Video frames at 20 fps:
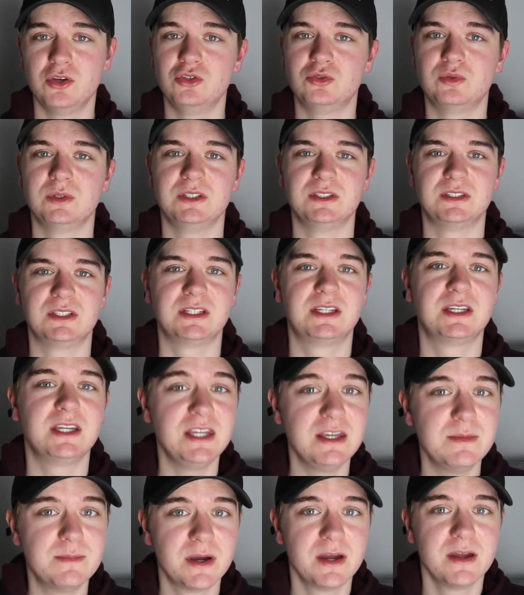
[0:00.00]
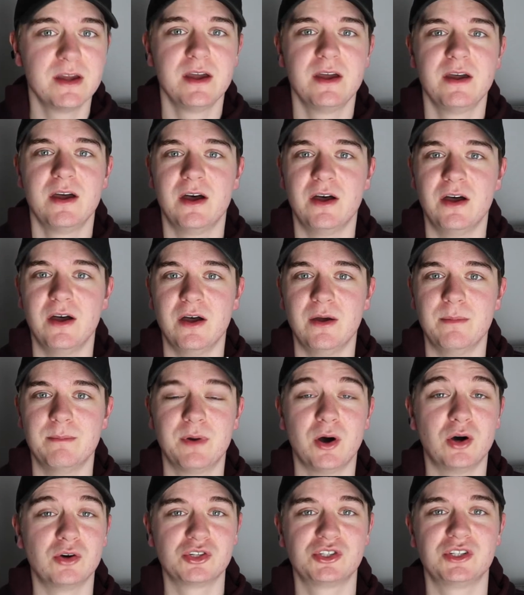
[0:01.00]
who's willing to keep
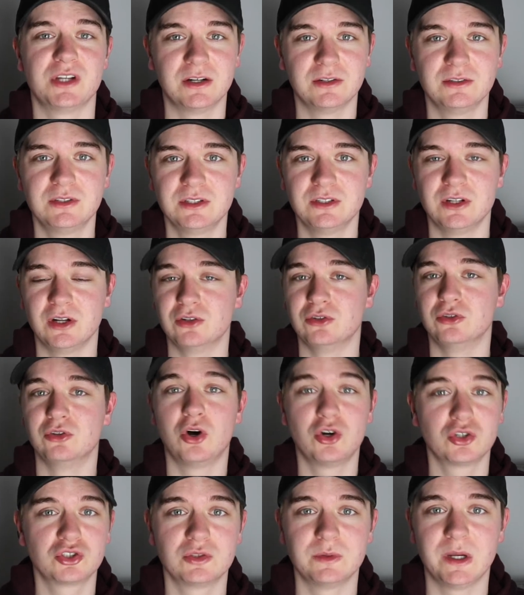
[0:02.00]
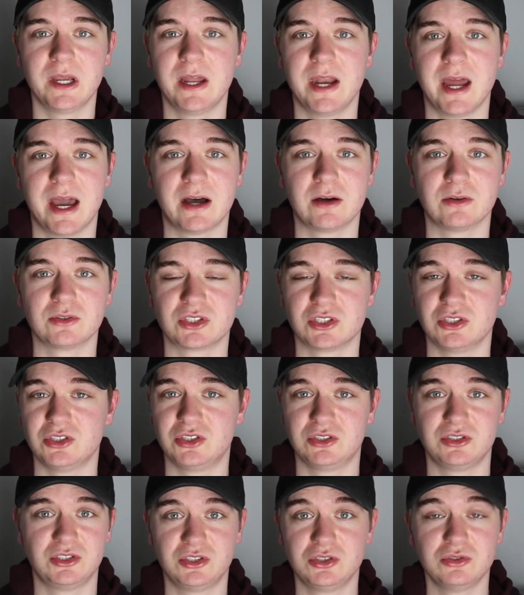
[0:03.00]
Paul Sheldon locked away in a house,
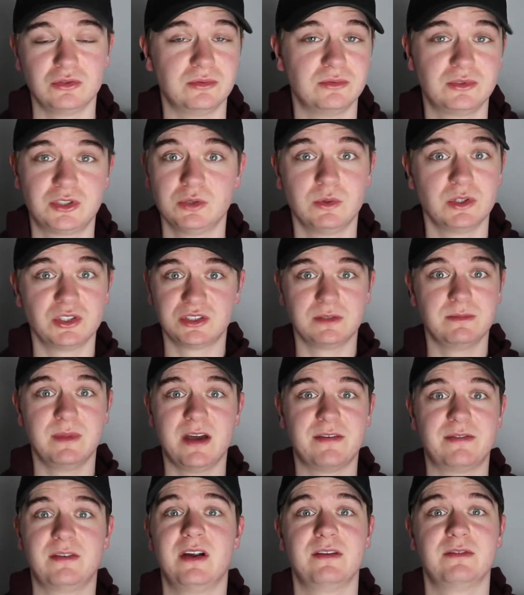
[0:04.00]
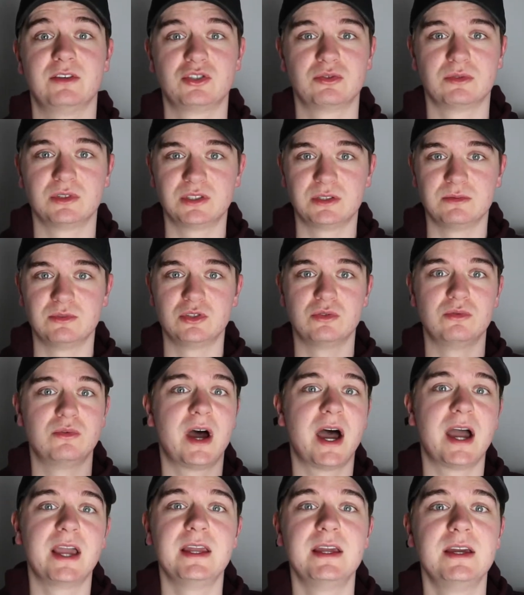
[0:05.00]
and she wants him there forever. She wants him to
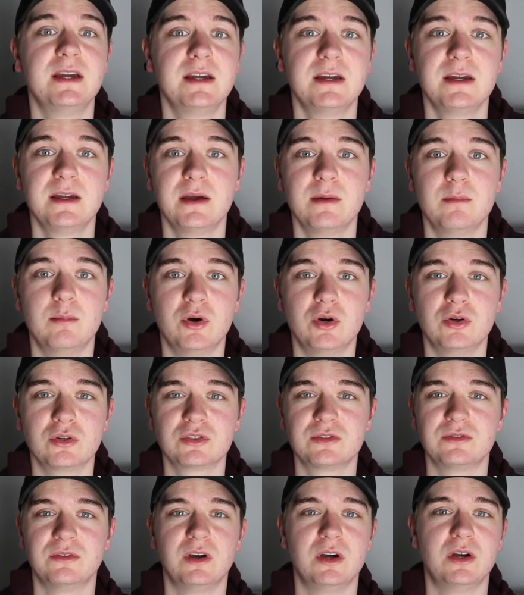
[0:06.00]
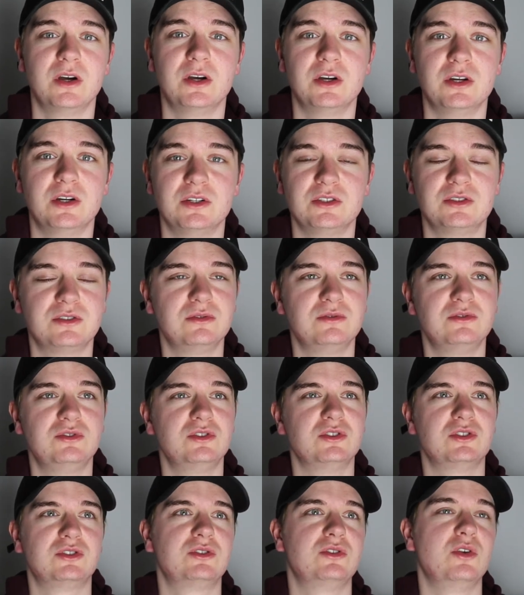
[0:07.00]
write books for her,
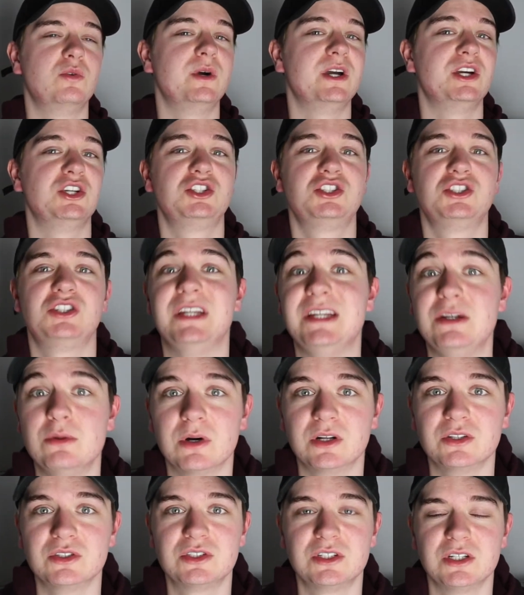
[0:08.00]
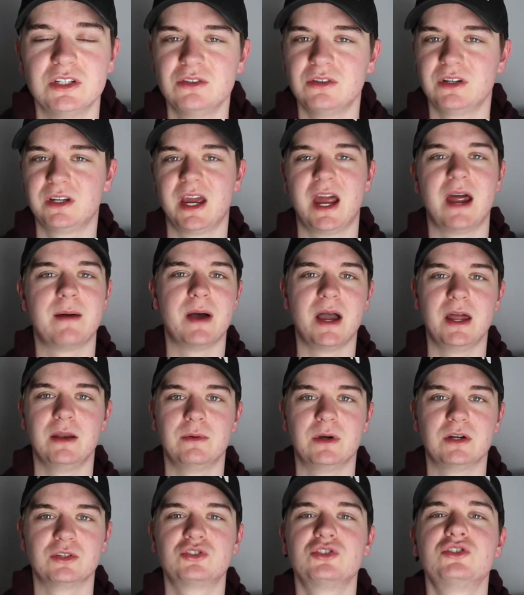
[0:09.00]
just the way she wants it, don't care about
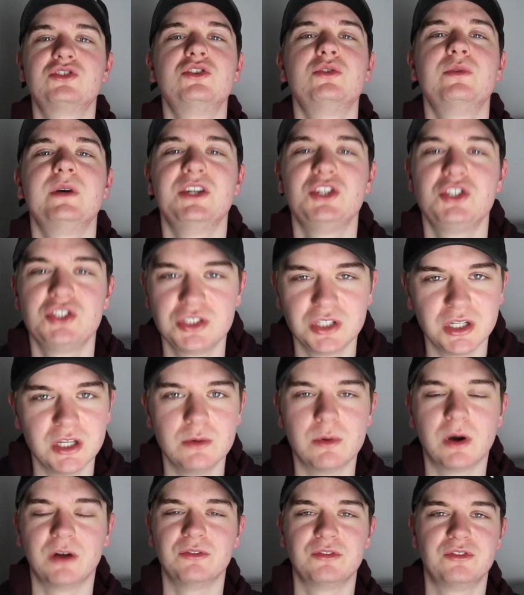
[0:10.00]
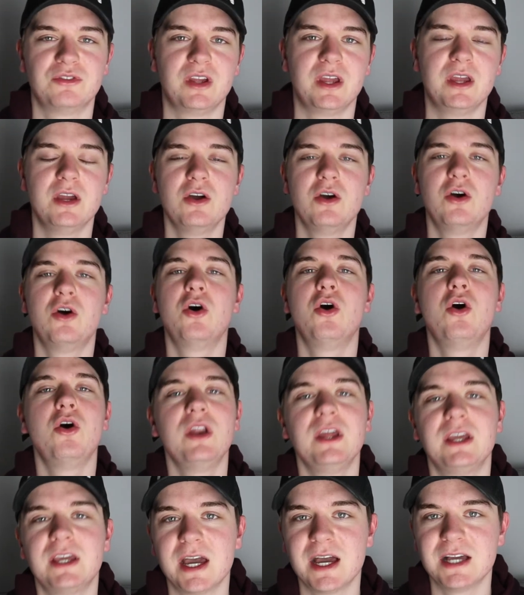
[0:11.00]
anyone else, just the way she wants it,
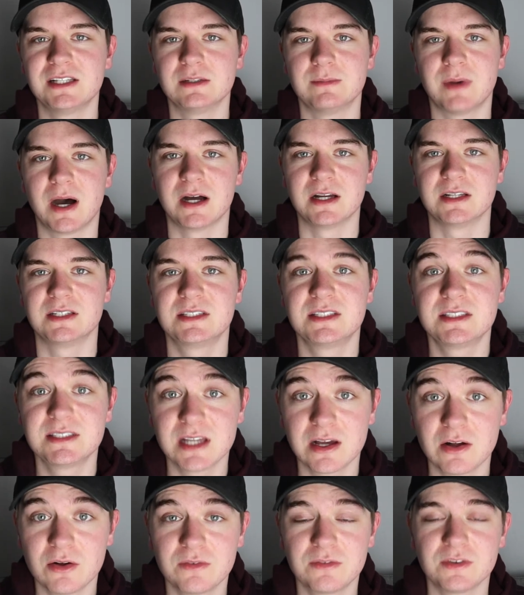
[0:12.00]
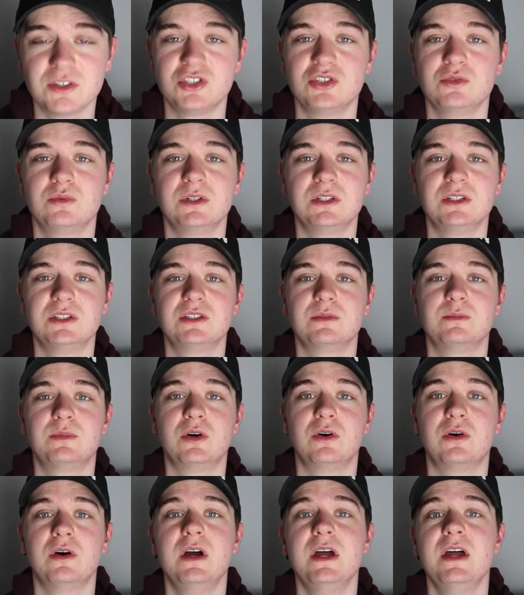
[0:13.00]
only cares about herself, and she's willing to
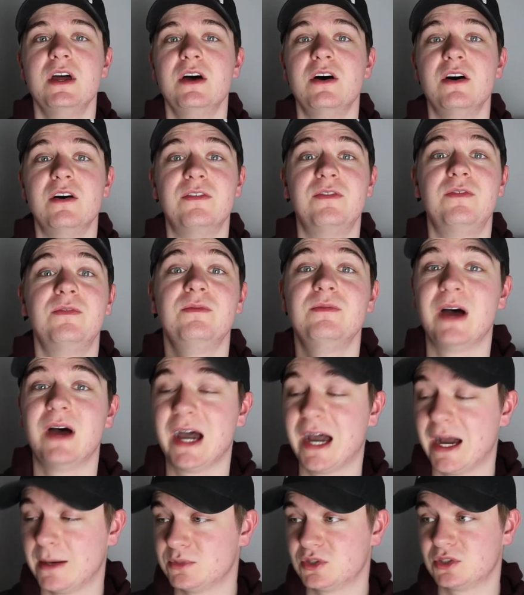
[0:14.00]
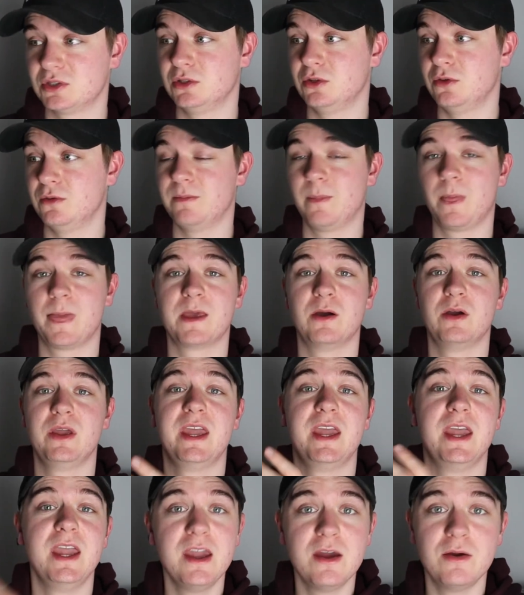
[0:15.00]
put her absolute
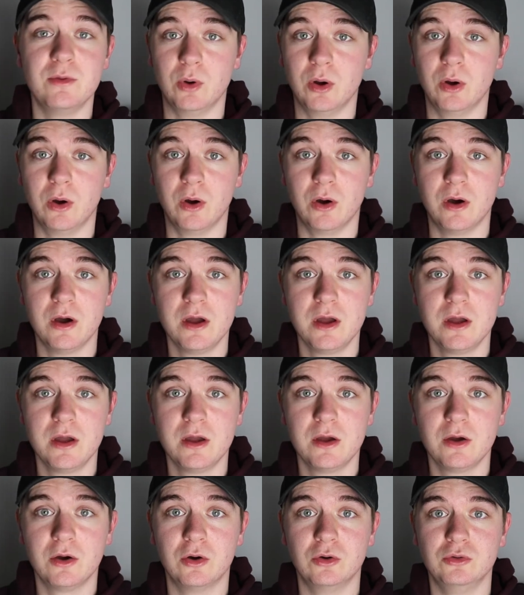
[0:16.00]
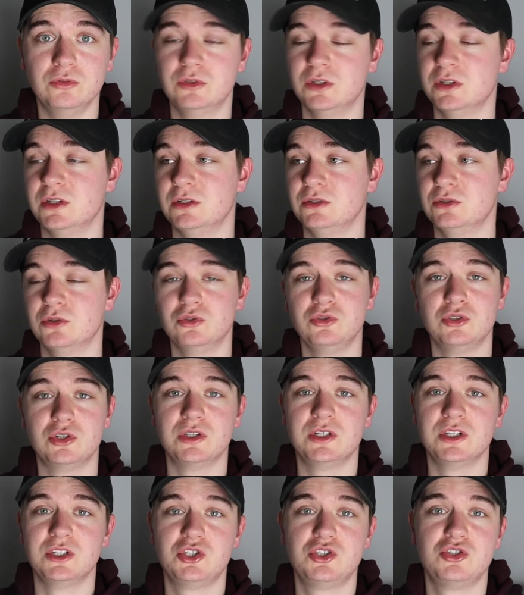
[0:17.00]
hero under
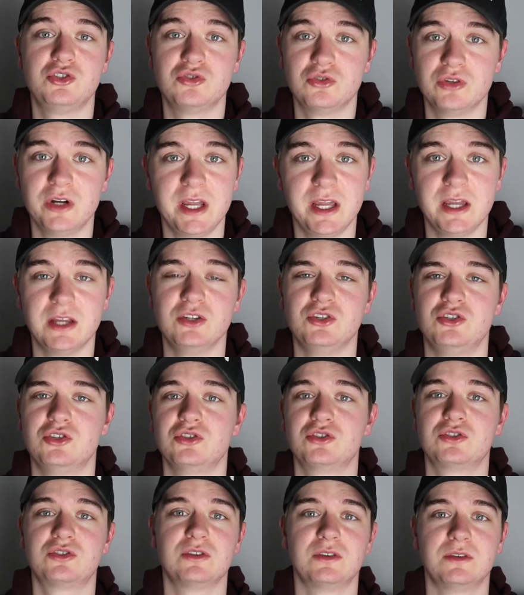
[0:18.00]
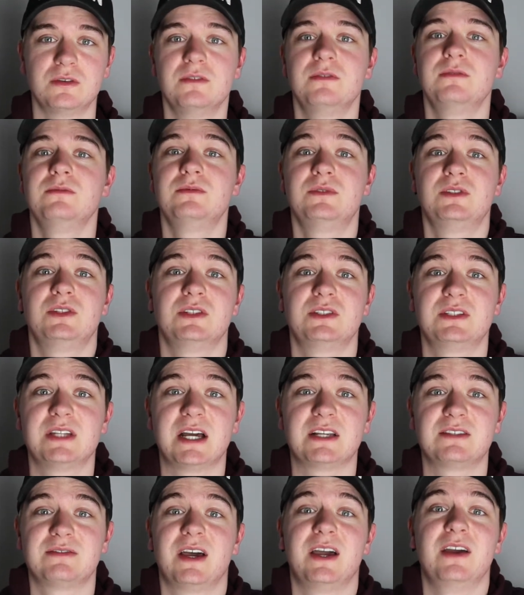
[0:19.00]
the strain just to
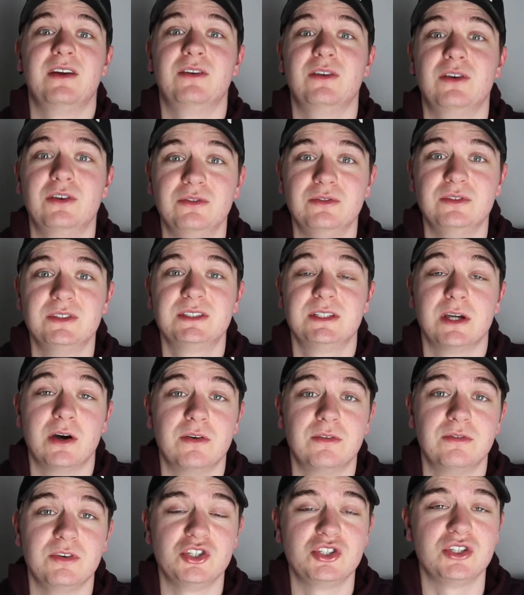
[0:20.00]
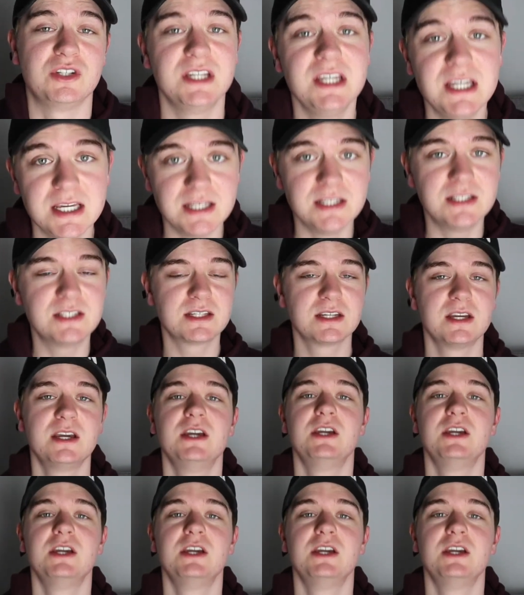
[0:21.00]
satisfy her own selfish needs.